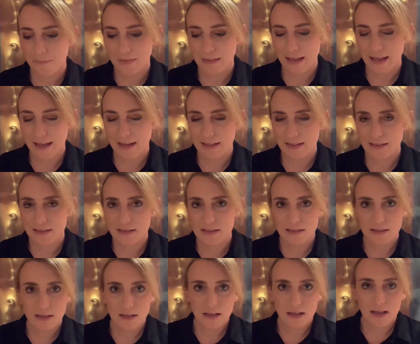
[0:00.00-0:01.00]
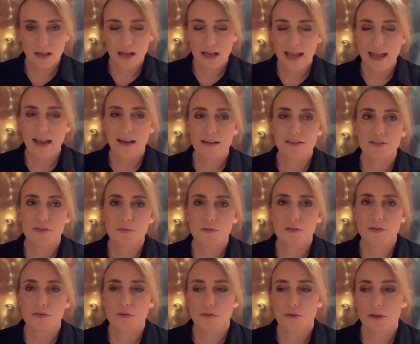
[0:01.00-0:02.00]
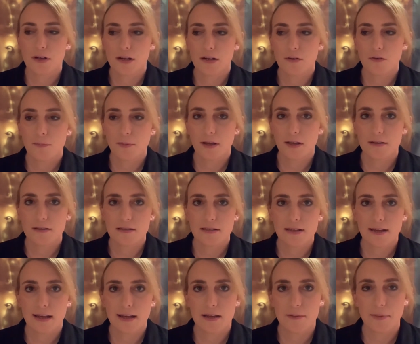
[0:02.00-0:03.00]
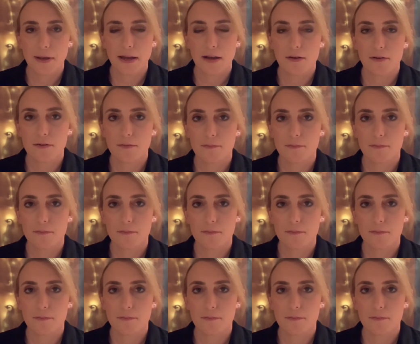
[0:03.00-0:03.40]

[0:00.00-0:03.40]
and yeah, I just want to talk a little bit today about